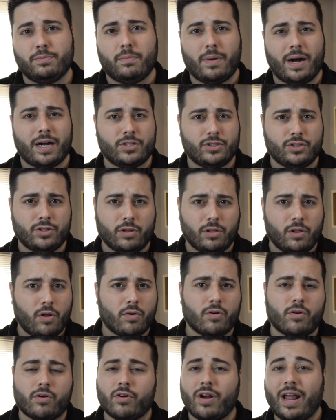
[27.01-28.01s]
much
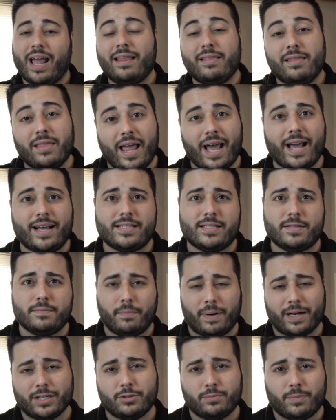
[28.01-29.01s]
longer and last
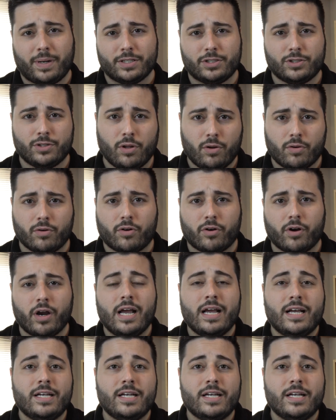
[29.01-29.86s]
much, much longer.